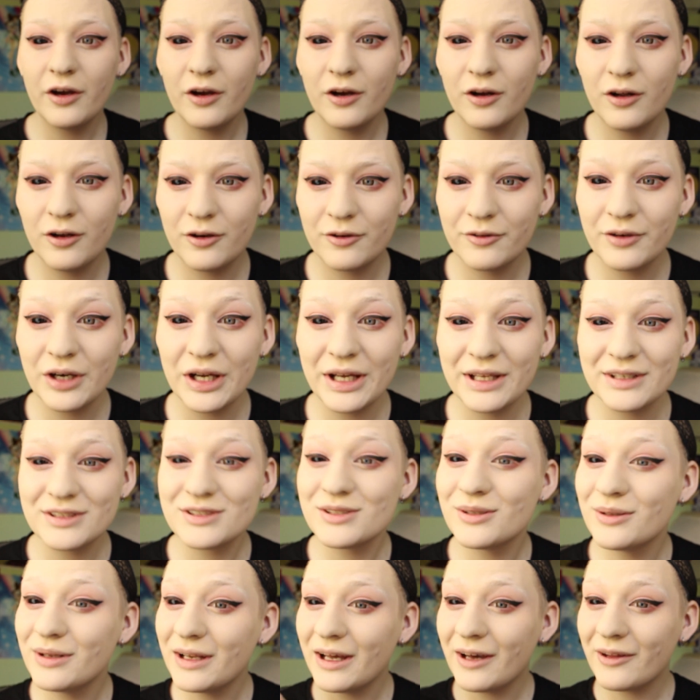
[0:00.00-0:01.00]
Alright,
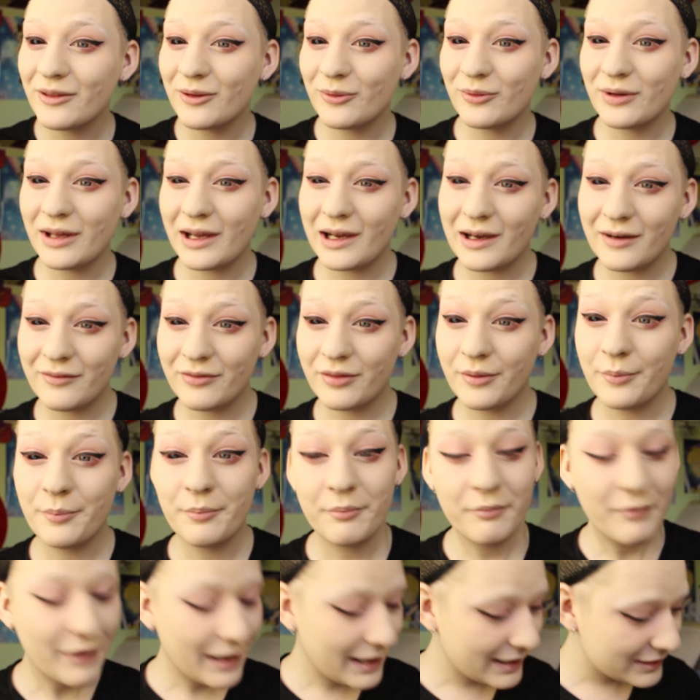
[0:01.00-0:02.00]
so now that we have
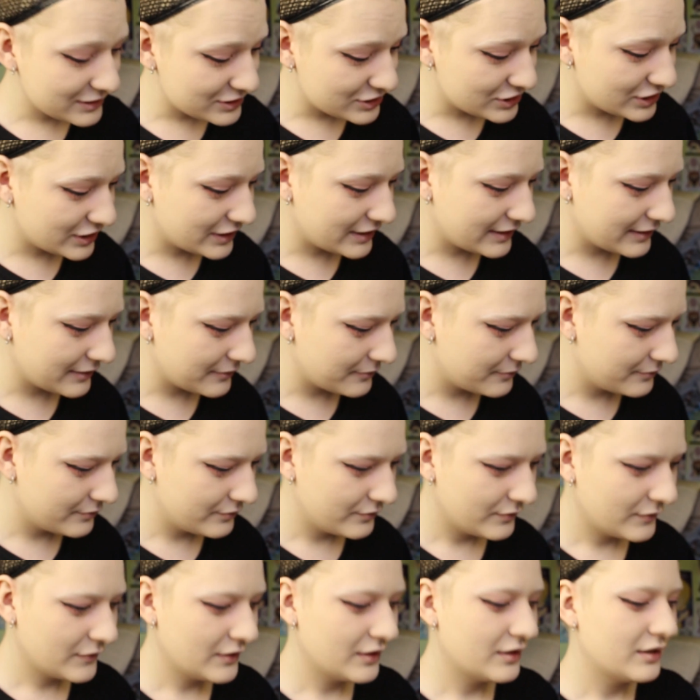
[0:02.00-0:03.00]
them matching,
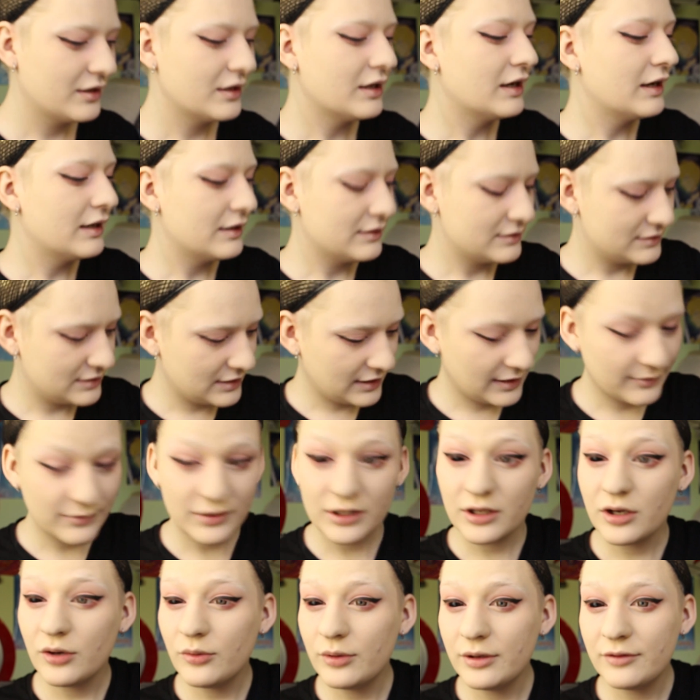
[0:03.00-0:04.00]
time
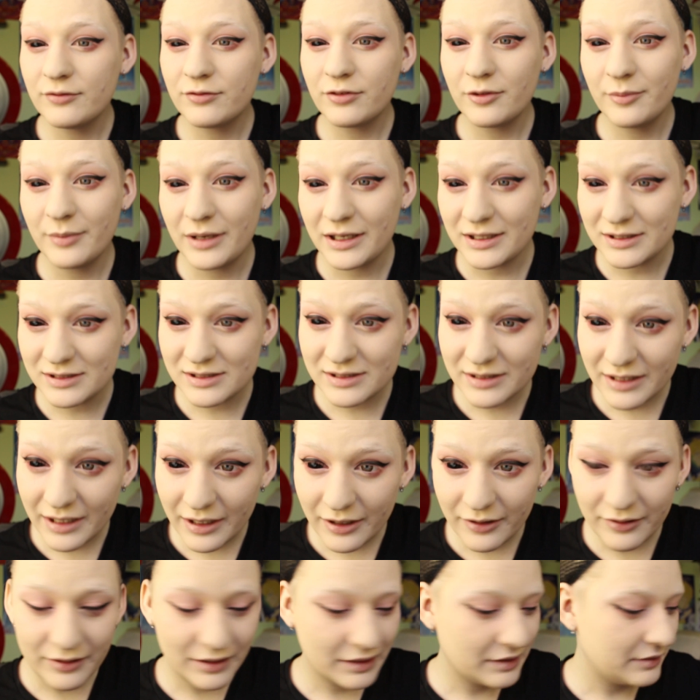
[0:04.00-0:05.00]
to go in for
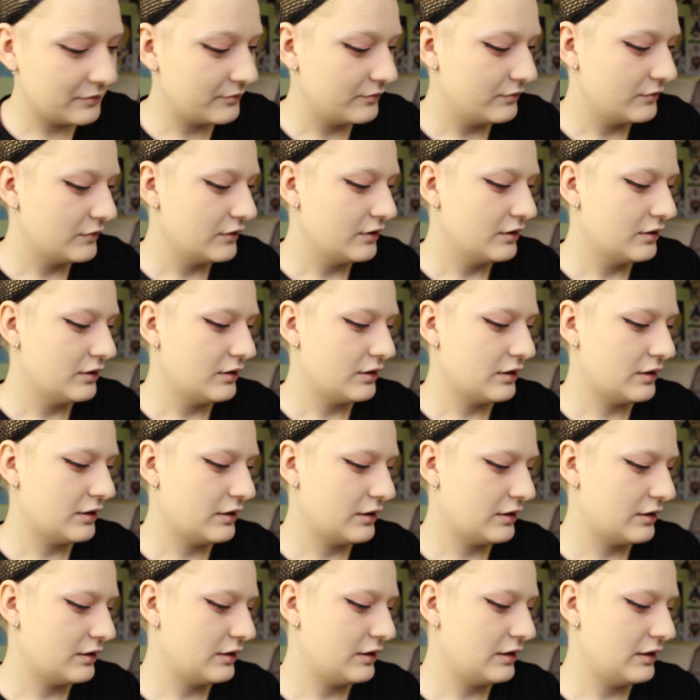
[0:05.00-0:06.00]
mascara
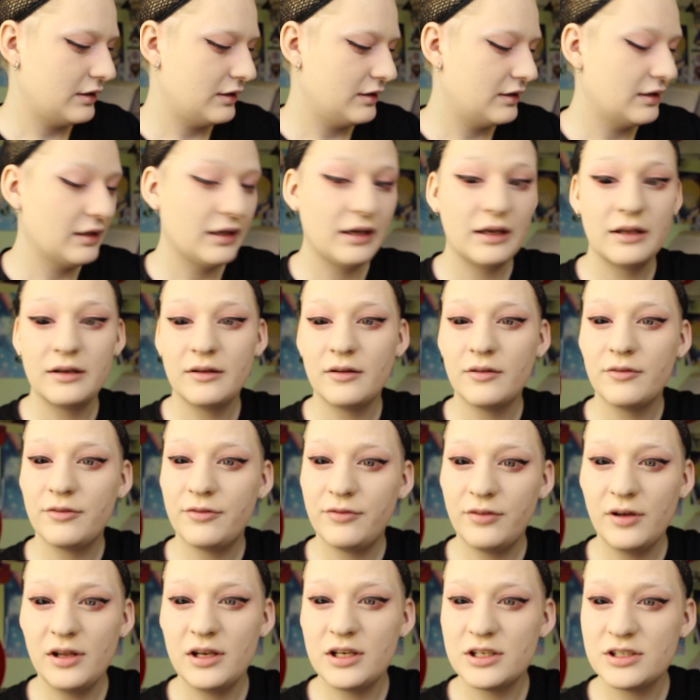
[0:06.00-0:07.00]
and then
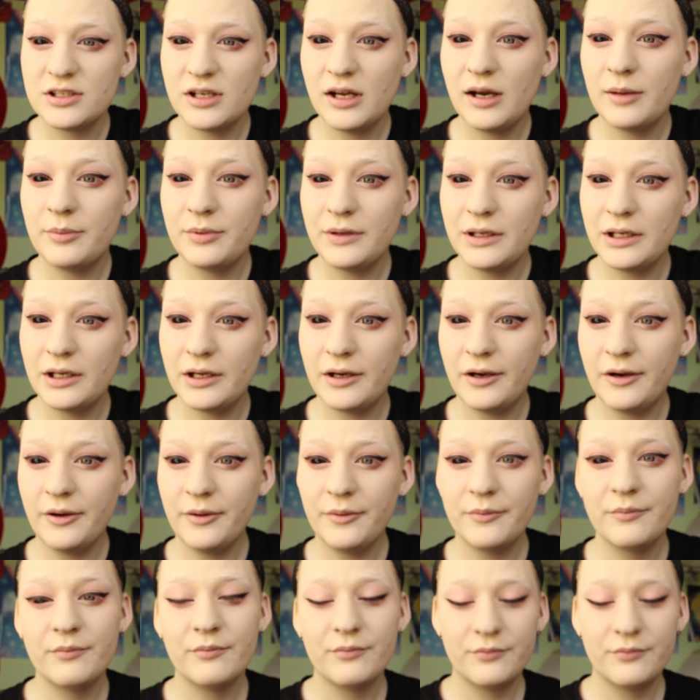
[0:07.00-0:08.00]
finish up here.